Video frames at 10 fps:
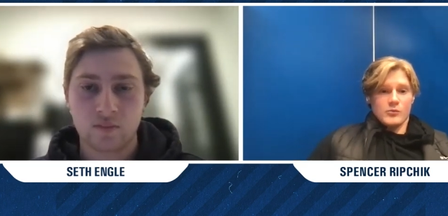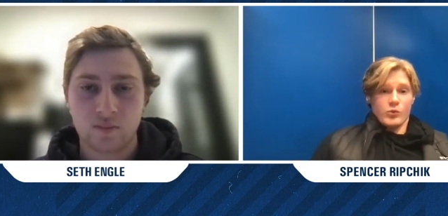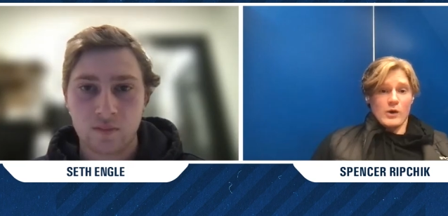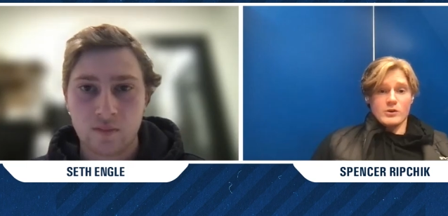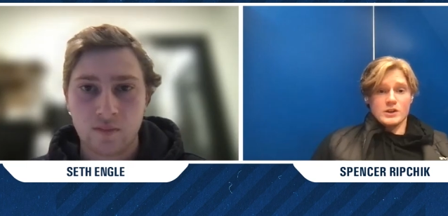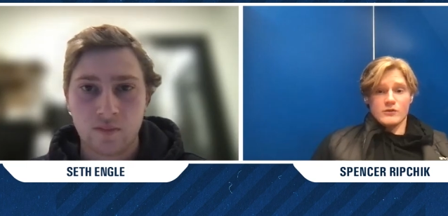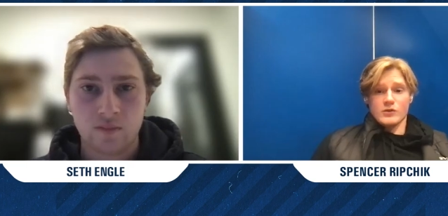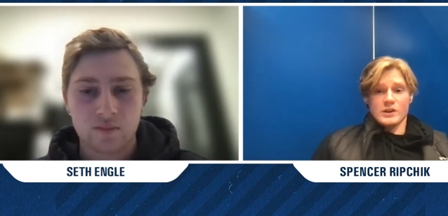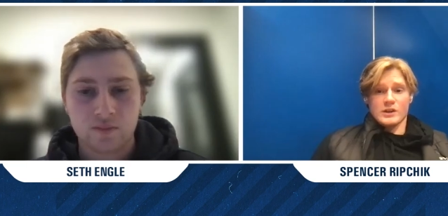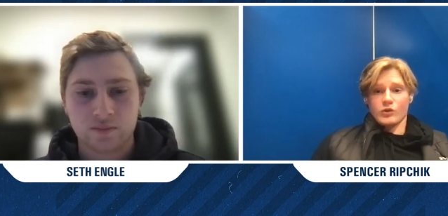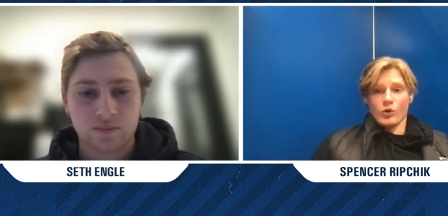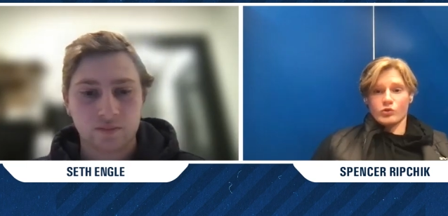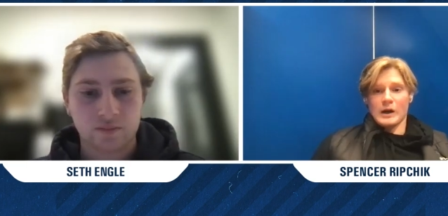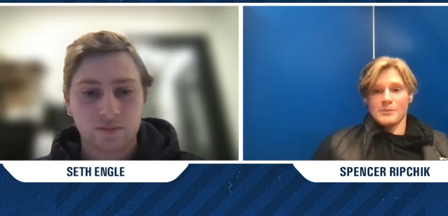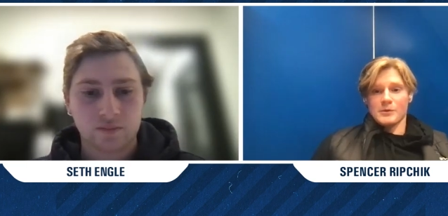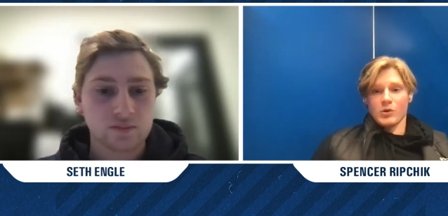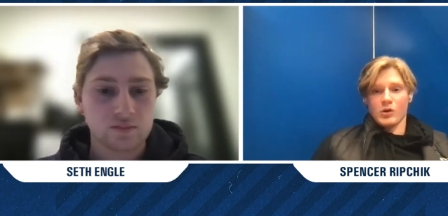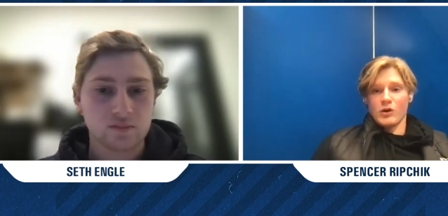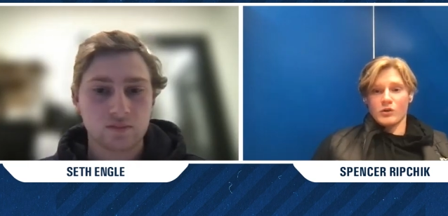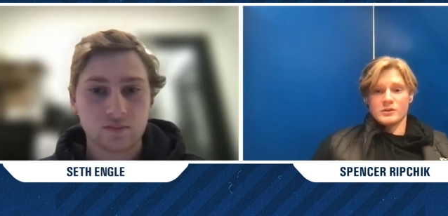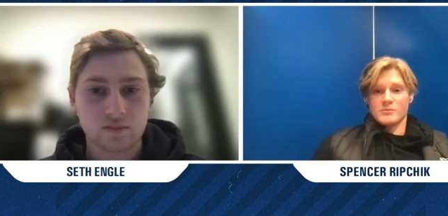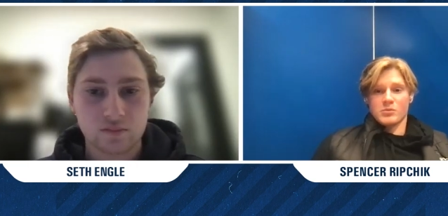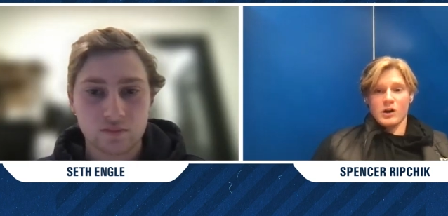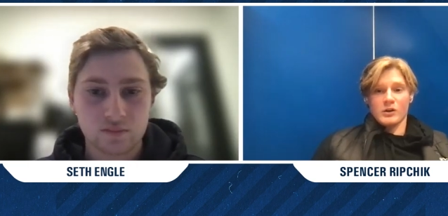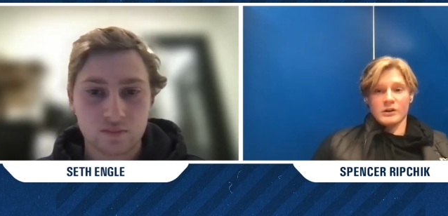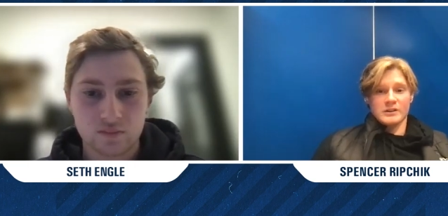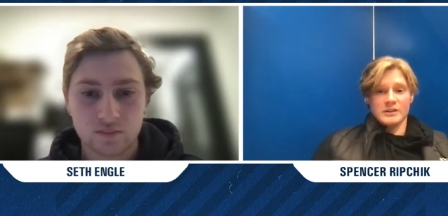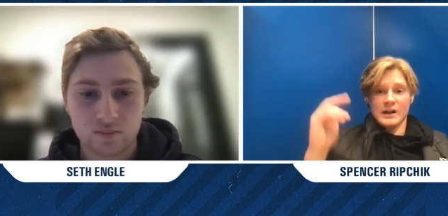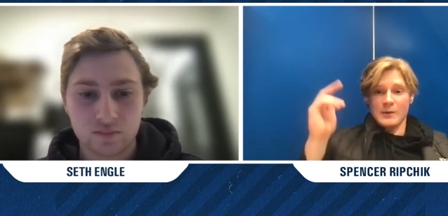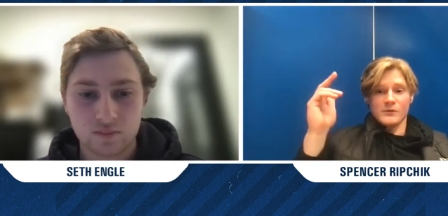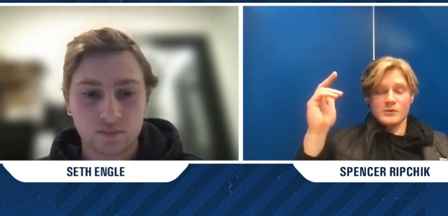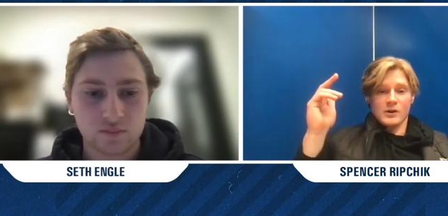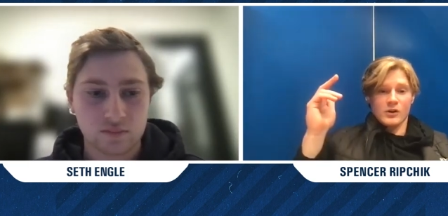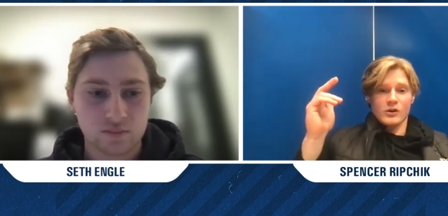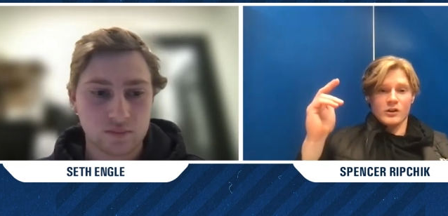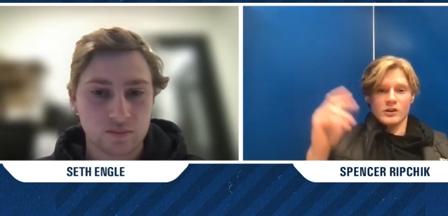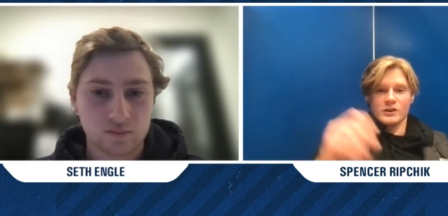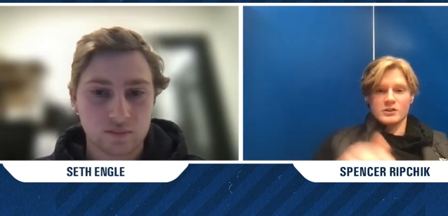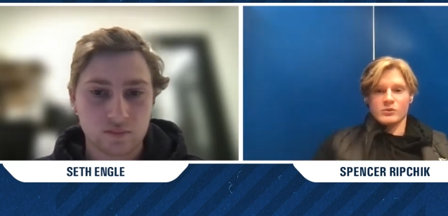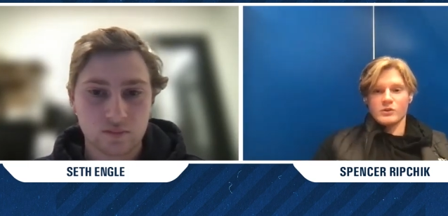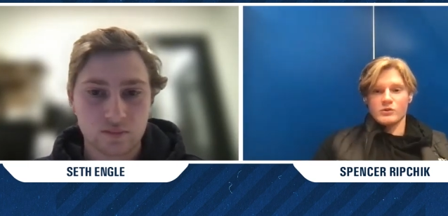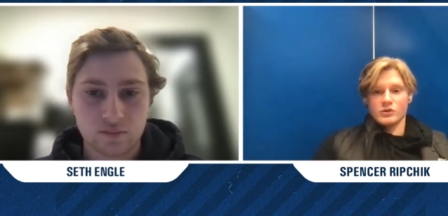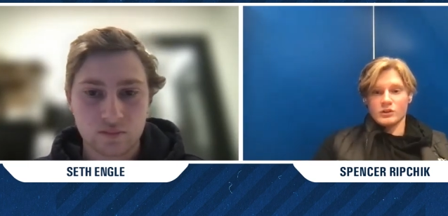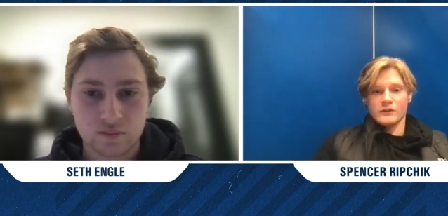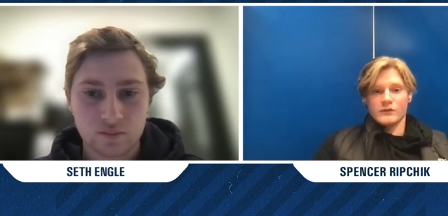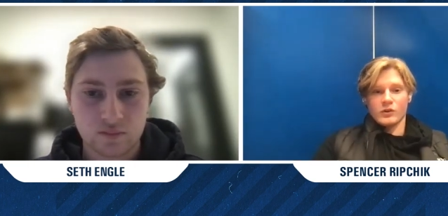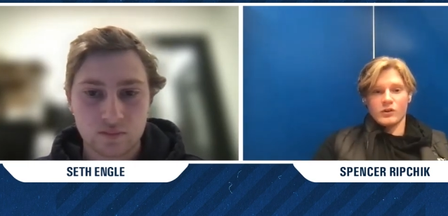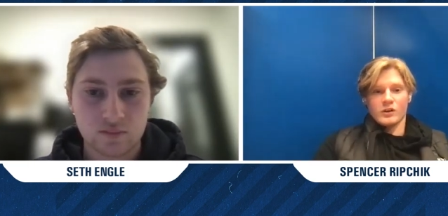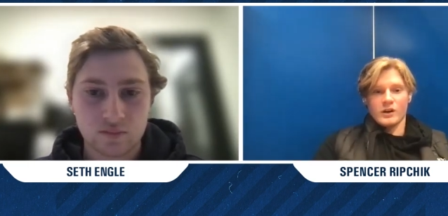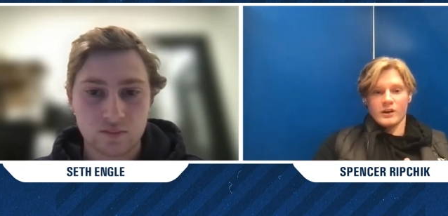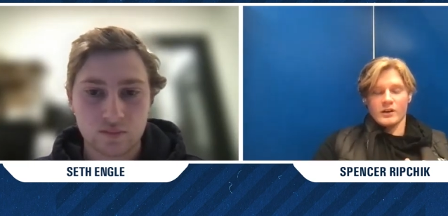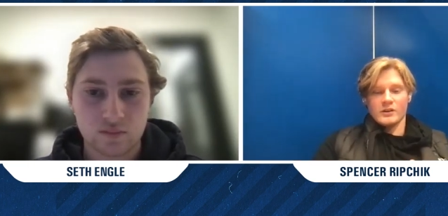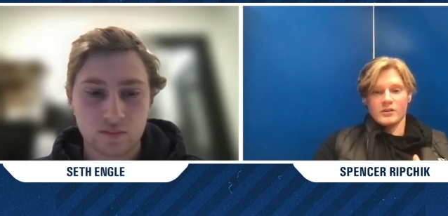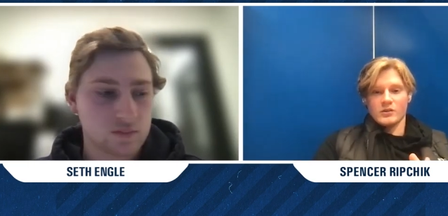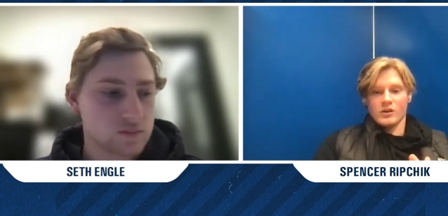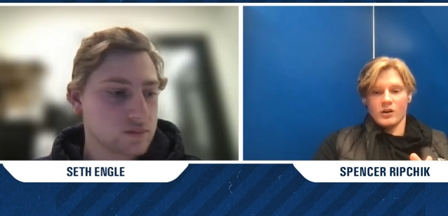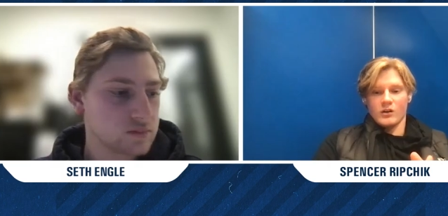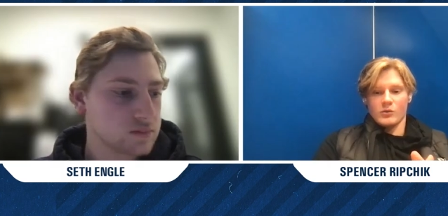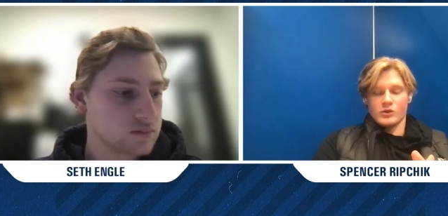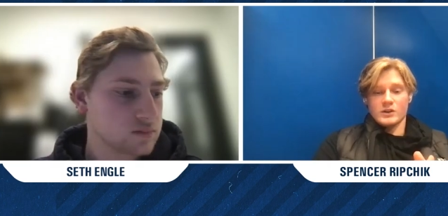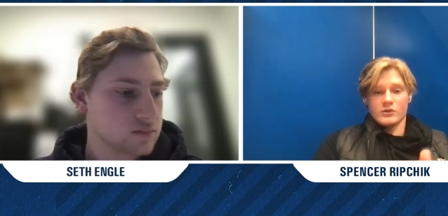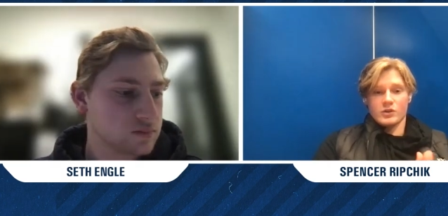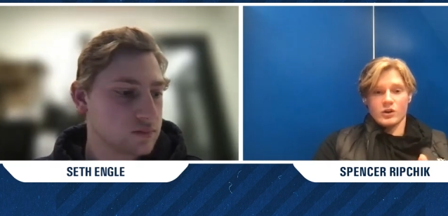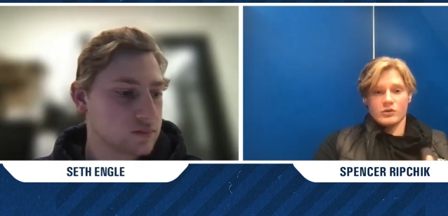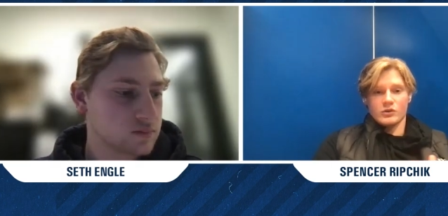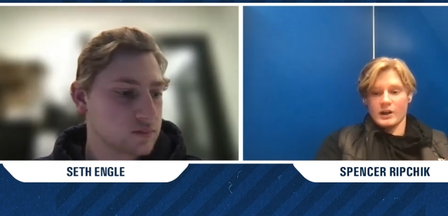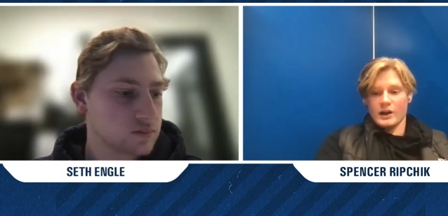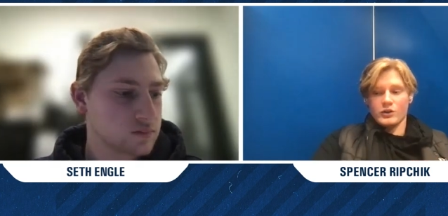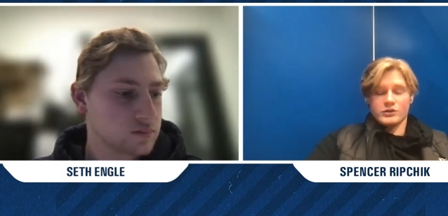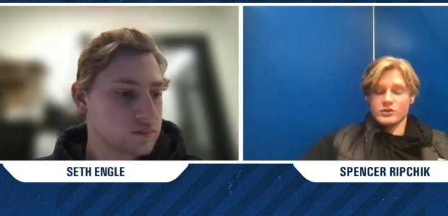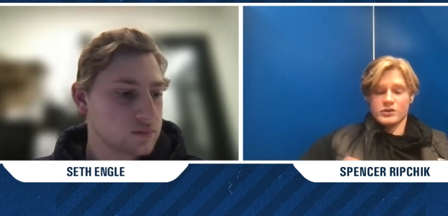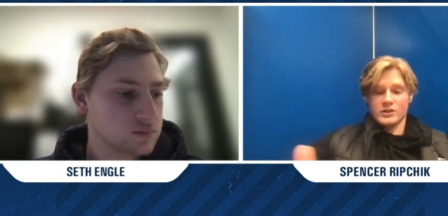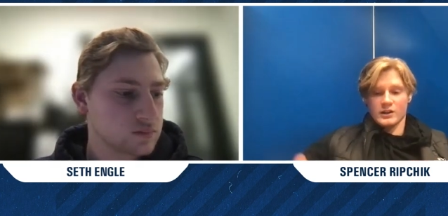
Speaker 1: wide receivers that don't drop the ball is probably at the top of his priority list when he was looking for a uh, receivers coach. And I also just